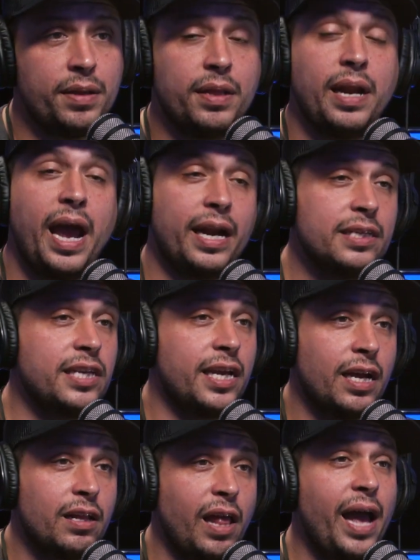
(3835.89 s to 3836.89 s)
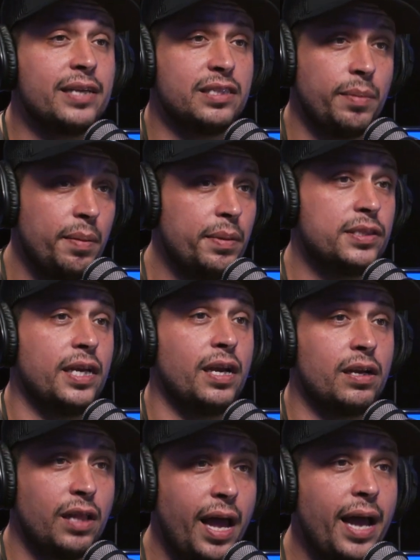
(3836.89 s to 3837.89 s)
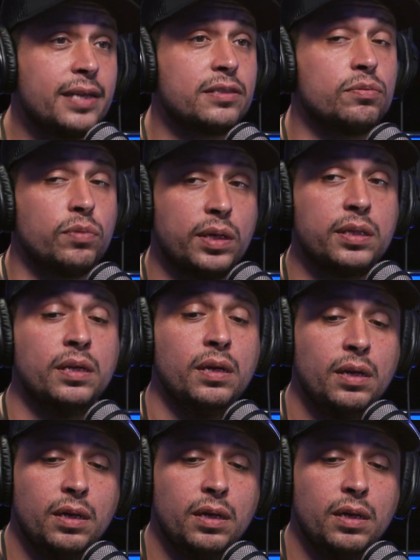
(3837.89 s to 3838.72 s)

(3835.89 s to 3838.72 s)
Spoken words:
And then I had to take a class. They made me take a class with